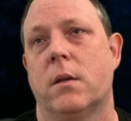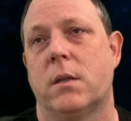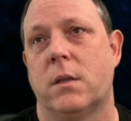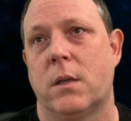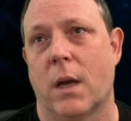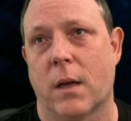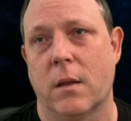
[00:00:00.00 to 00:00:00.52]
The
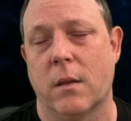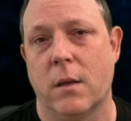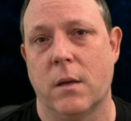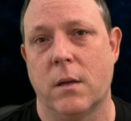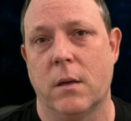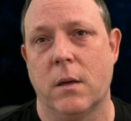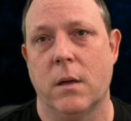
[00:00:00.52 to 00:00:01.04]
second
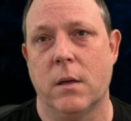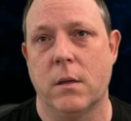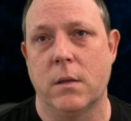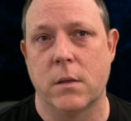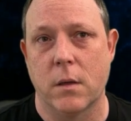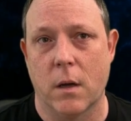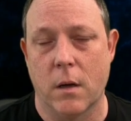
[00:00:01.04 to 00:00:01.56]
thing
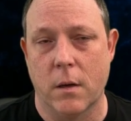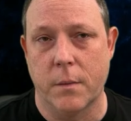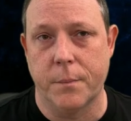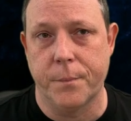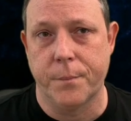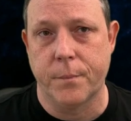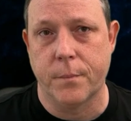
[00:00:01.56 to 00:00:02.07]
is
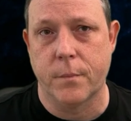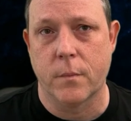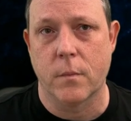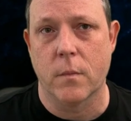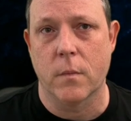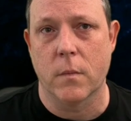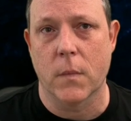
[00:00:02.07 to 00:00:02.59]

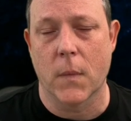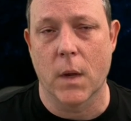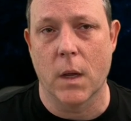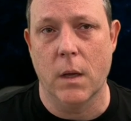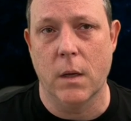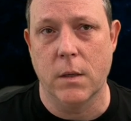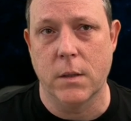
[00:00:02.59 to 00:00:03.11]

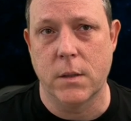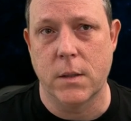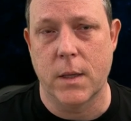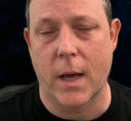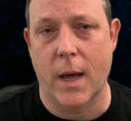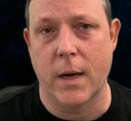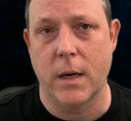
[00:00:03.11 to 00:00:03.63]

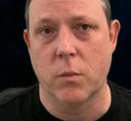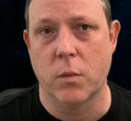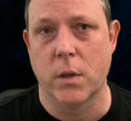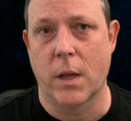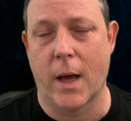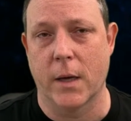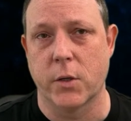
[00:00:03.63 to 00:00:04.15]
that
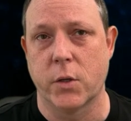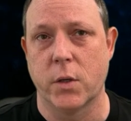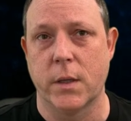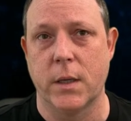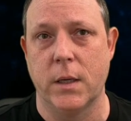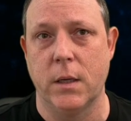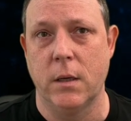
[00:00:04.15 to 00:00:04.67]
it will
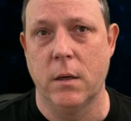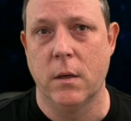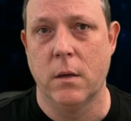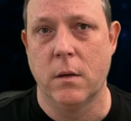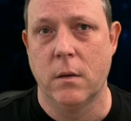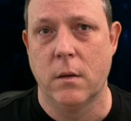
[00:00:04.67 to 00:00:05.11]
actually,